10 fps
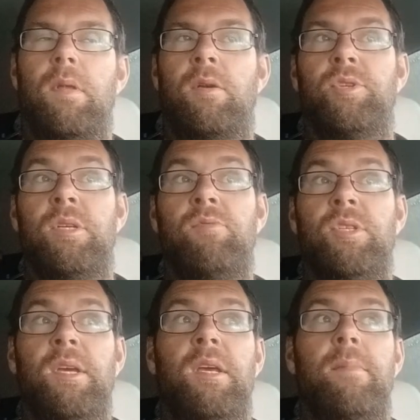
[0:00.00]
because he was
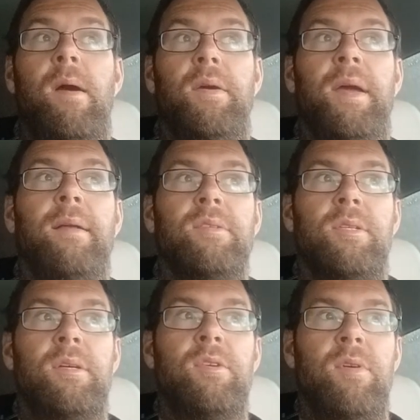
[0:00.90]
thinking about
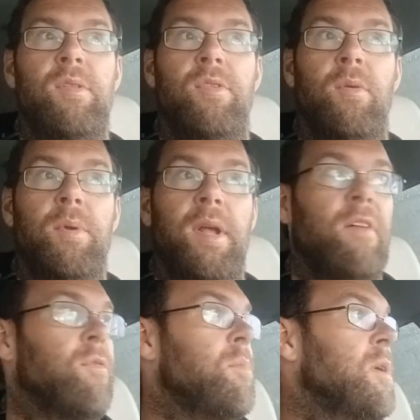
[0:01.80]
cancelling Green Thumb and
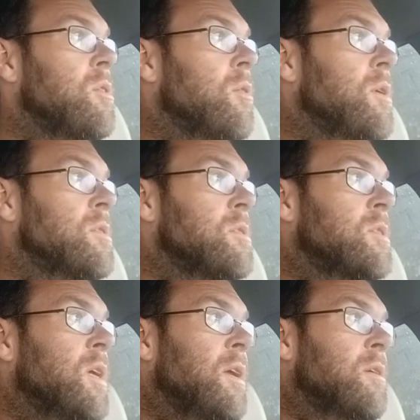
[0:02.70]
having me do it
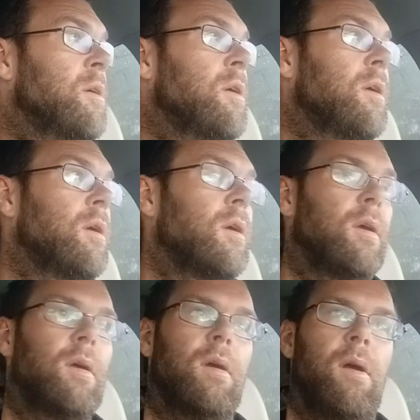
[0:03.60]
instead.
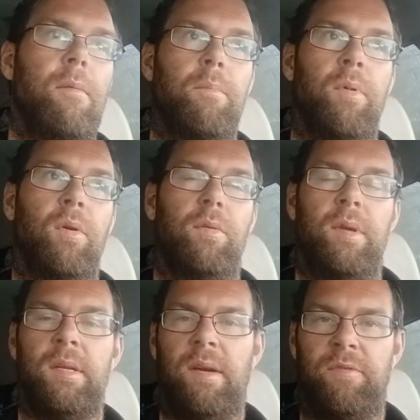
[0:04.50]
But
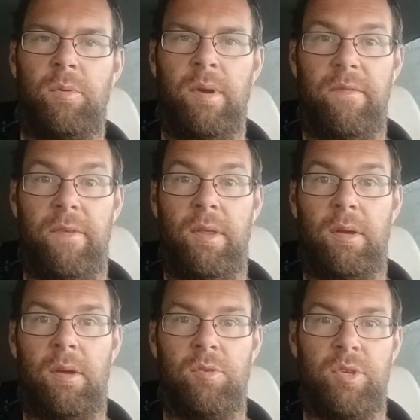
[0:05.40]
he'd have to wait for the
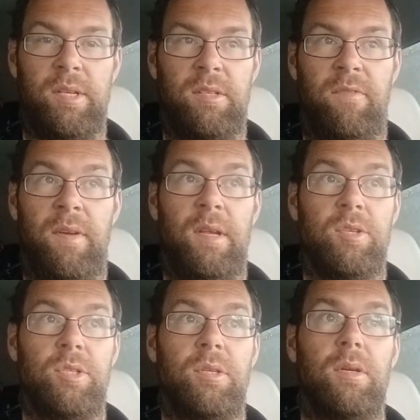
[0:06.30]
contract to
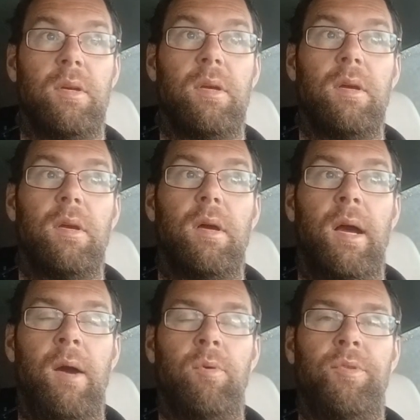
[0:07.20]
finish.
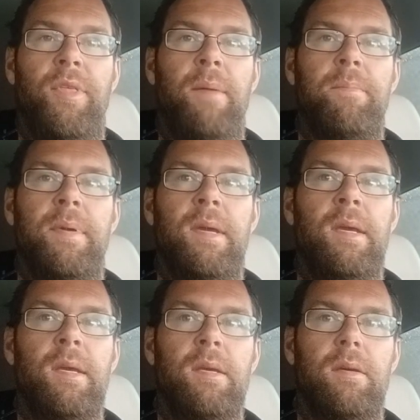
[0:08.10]
I would then
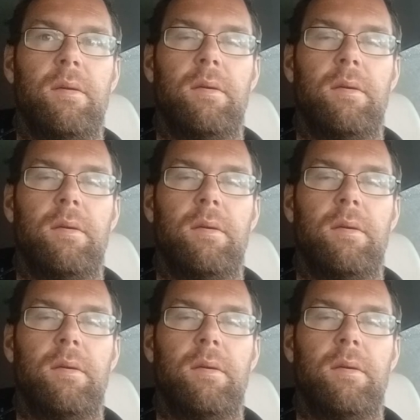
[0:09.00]
be